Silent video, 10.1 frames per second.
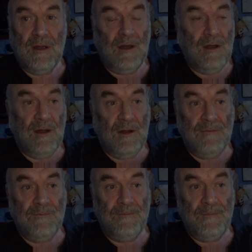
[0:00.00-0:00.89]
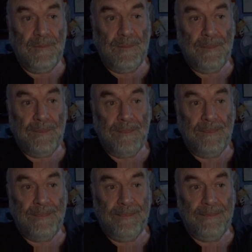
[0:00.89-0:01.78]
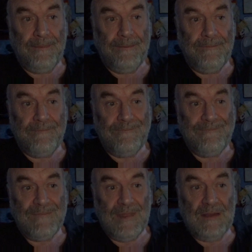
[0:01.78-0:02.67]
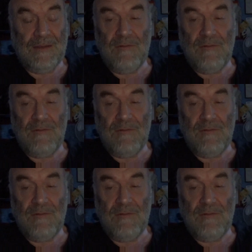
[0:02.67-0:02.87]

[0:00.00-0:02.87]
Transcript: It's